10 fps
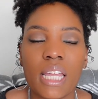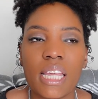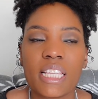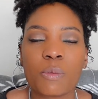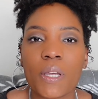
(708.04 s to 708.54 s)

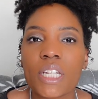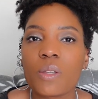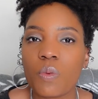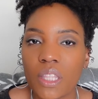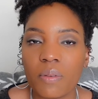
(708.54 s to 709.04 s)

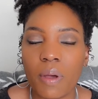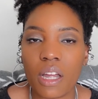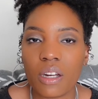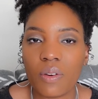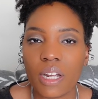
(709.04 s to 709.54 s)
especially with the
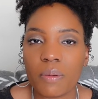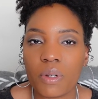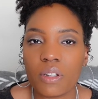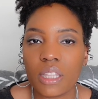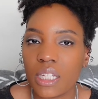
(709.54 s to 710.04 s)
monogram
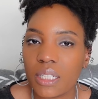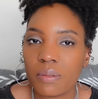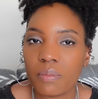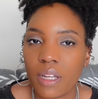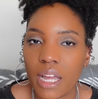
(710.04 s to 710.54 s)
on
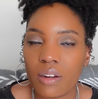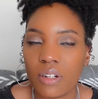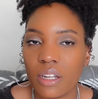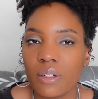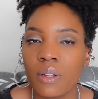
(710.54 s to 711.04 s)
them. I
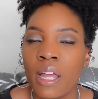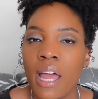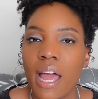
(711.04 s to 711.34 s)
don't know.